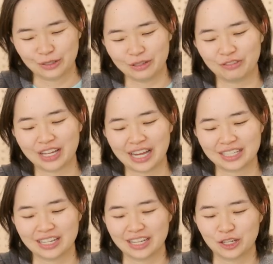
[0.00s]
We've
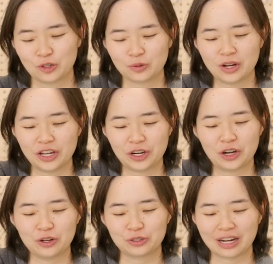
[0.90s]
got draw
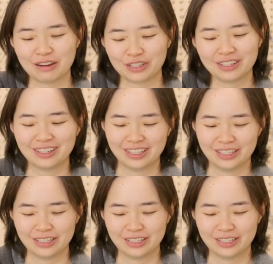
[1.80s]
your own driver